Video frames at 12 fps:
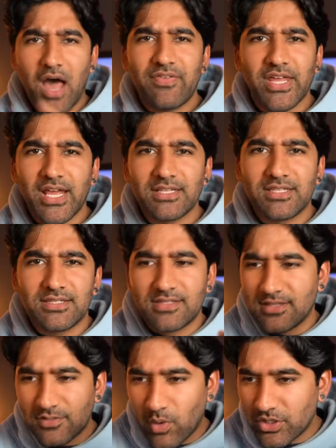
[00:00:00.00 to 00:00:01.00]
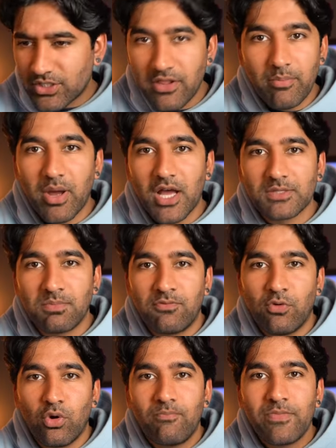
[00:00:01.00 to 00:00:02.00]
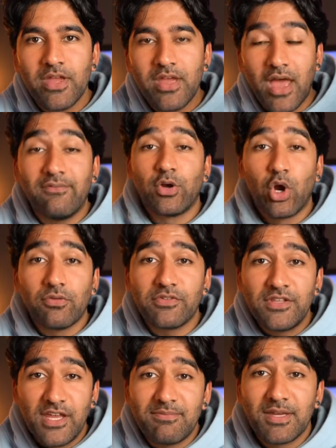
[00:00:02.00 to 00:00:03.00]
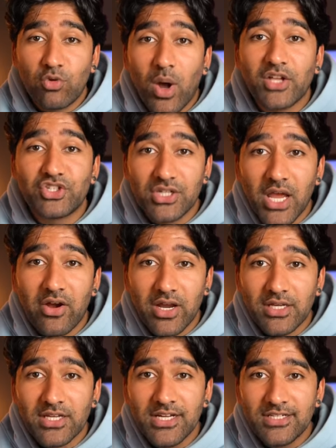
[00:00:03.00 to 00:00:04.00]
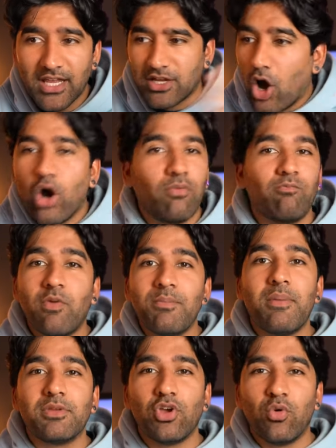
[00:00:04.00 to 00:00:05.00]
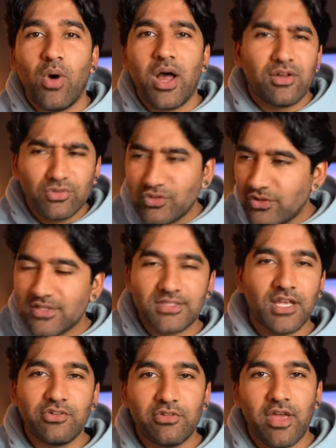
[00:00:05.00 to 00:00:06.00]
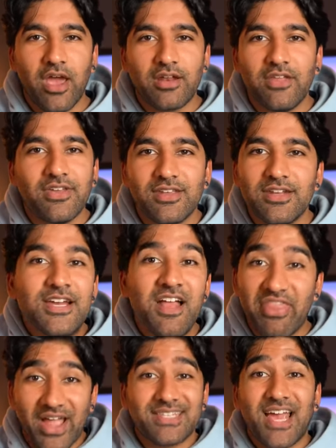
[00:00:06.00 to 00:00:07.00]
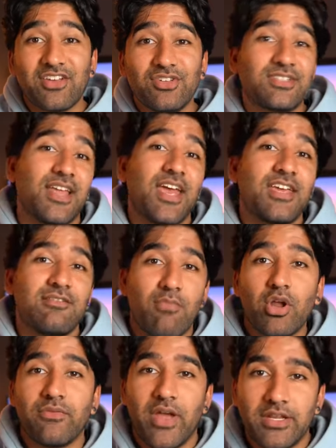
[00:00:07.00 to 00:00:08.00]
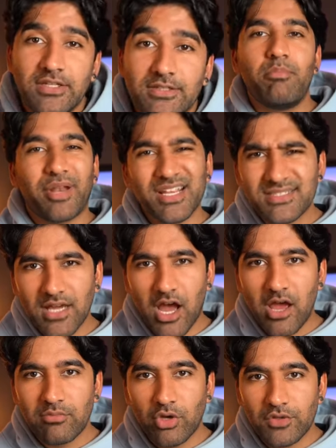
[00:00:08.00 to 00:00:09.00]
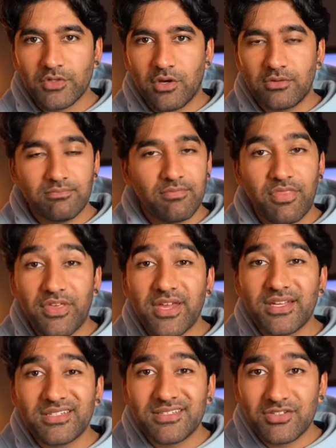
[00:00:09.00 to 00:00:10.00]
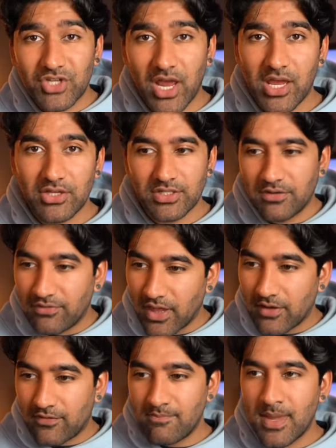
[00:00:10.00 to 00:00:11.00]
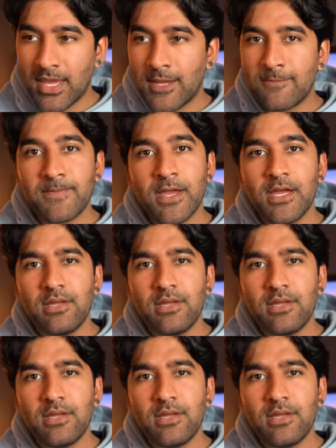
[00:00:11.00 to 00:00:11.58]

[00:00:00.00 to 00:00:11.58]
I've had answers to this question in the past before, and very often they've been quite generic. Like, oh, remember your why, or do this and do that, and then that's how you stay motivated. But as time goes on, things change, and I feel like for me,